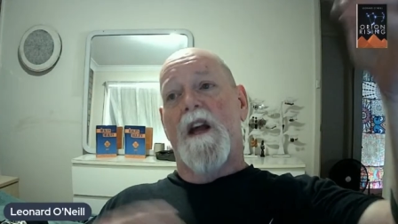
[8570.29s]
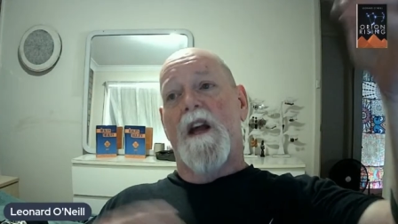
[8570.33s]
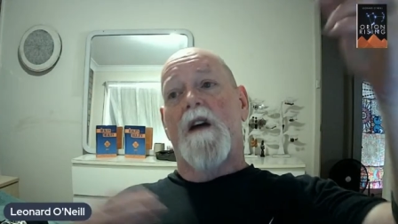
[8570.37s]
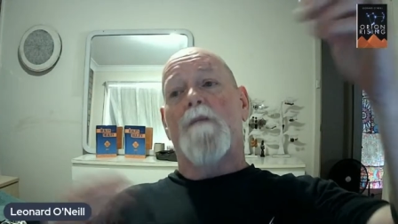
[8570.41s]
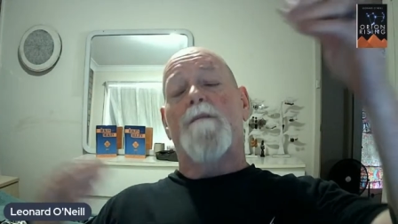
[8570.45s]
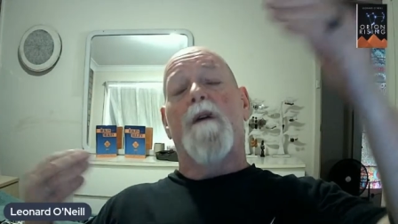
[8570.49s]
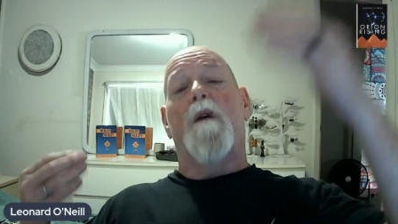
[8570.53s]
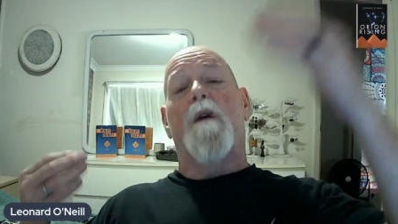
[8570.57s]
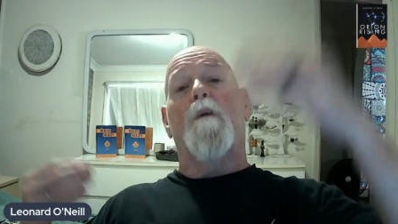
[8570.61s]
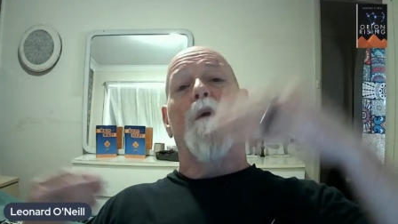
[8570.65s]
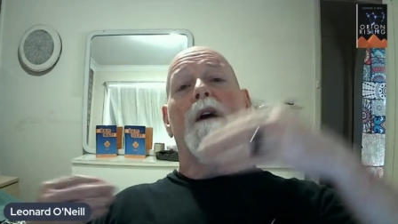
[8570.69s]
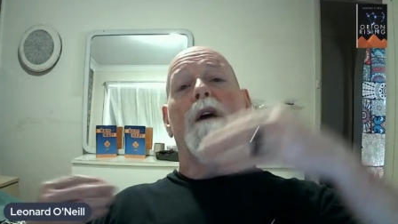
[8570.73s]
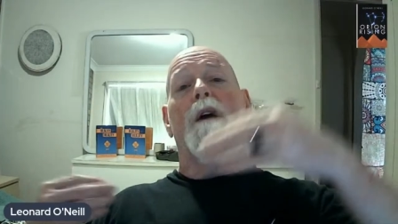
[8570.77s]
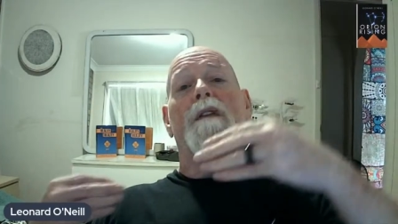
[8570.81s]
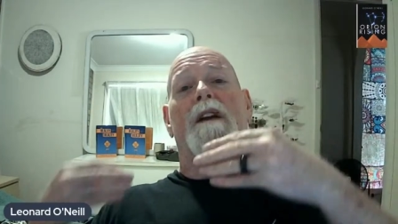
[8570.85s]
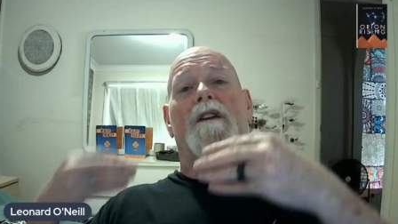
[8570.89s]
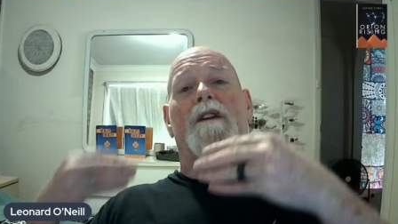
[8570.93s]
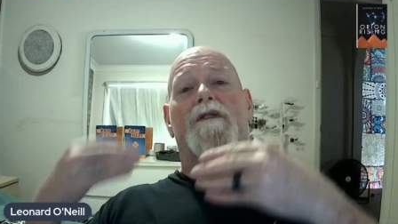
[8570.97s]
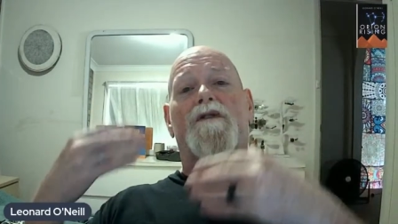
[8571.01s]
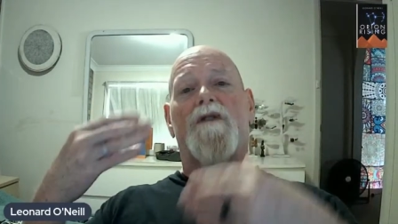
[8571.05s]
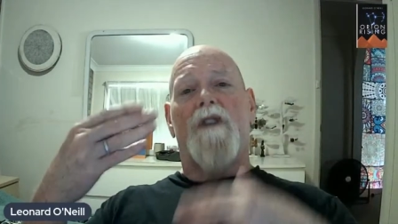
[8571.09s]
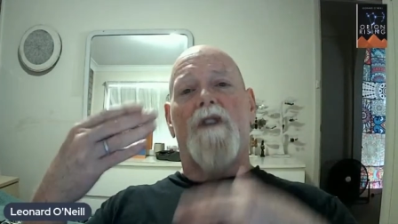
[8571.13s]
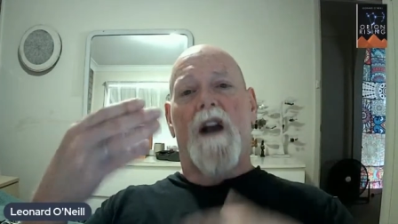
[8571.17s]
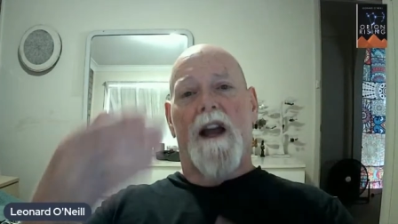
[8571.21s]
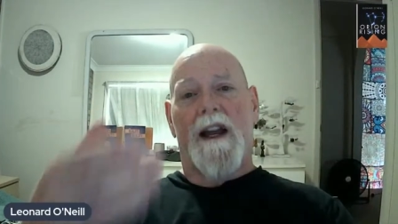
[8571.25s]
But when they're
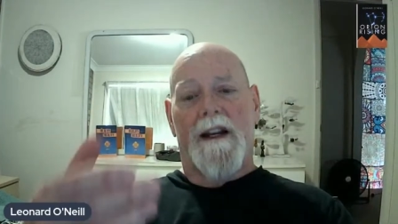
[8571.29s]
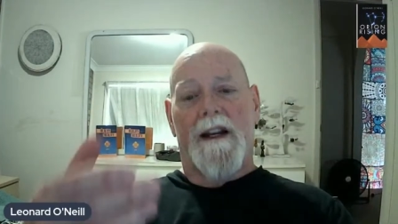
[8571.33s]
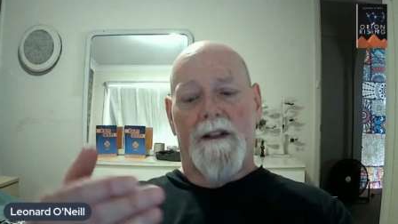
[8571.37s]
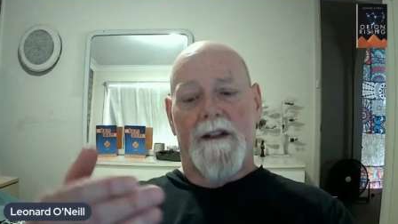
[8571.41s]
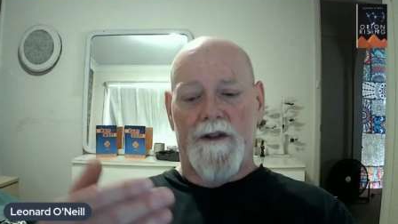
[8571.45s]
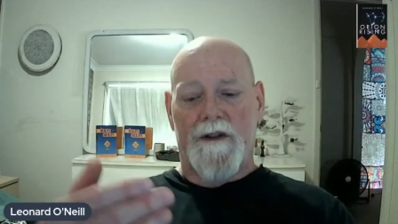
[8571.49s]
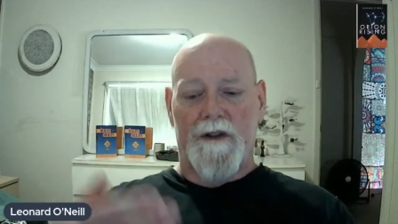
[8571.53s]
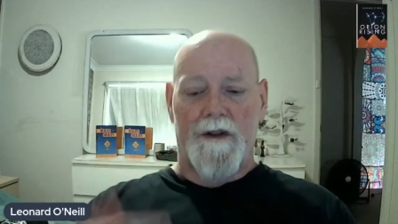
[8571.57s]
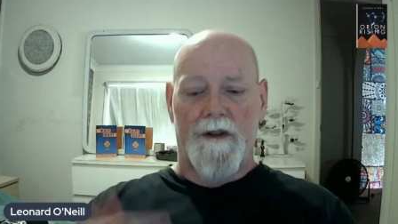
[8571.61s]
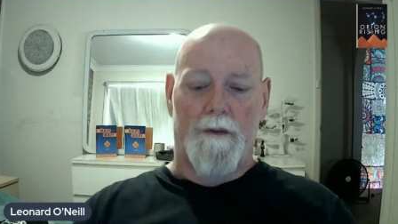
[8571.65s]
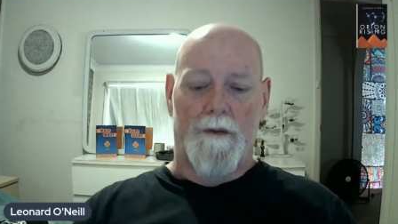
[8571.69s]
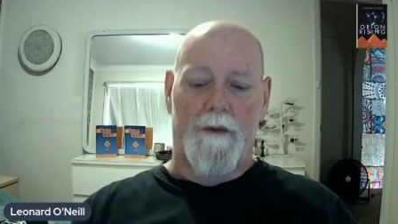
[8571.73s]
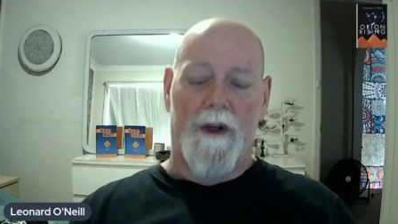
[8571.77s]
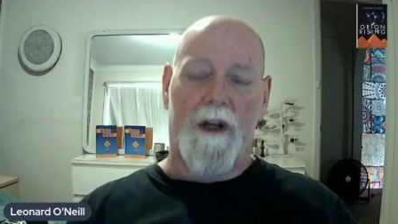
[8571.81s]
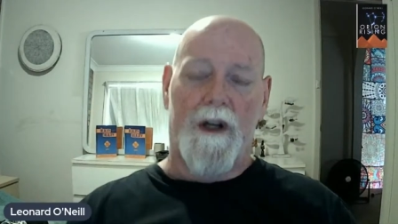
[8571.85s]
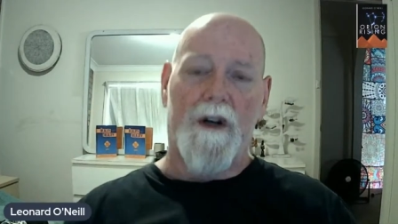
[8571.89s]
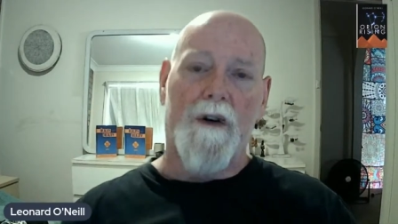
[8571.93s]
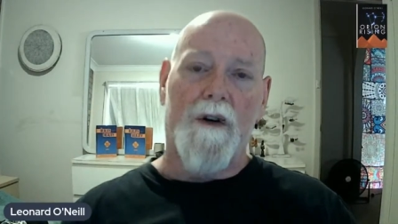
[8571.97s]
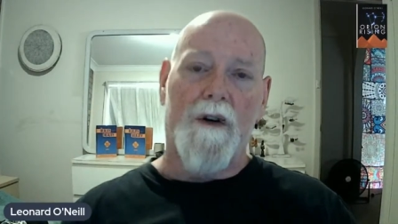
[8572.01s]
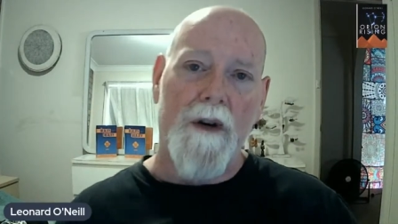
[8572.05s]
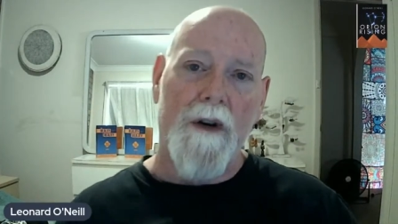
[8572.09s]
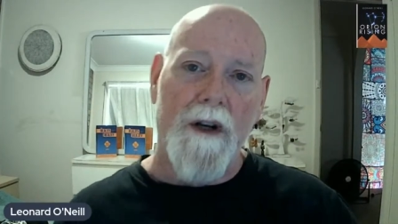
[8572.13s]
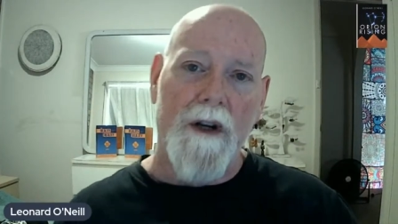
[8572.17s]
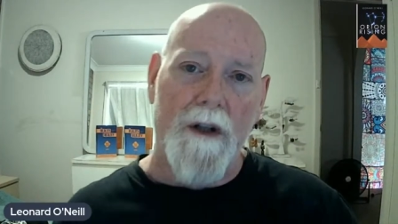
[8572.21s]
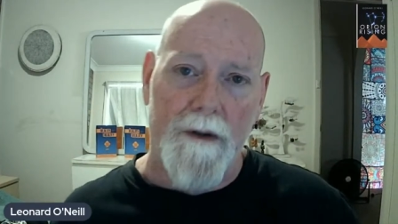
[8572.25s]
trying to
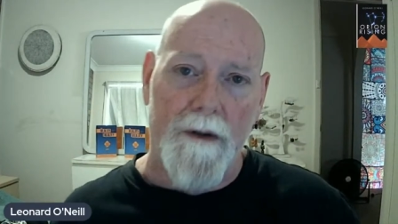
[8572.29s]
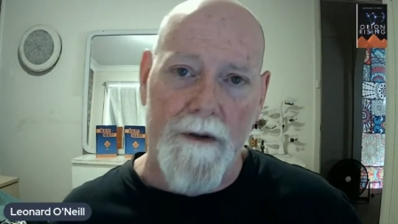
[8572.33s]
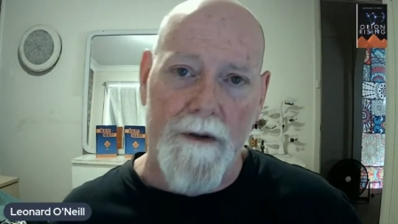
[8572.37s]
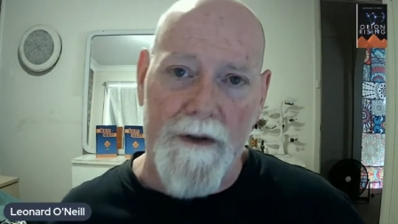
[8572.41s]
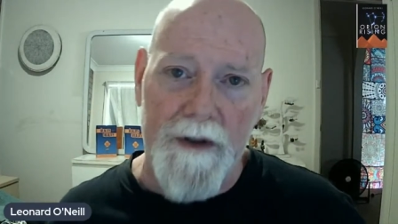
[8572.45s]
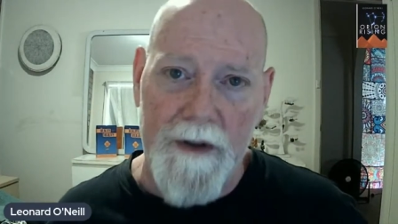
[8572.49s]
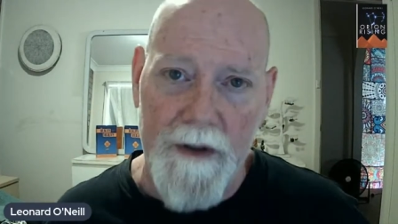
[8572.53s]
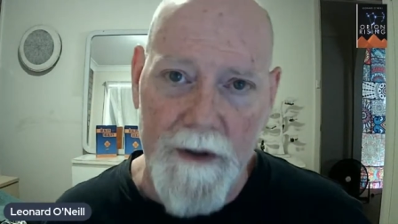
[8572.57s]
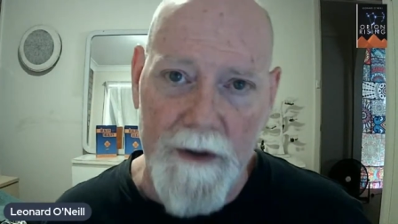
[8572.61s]
recruit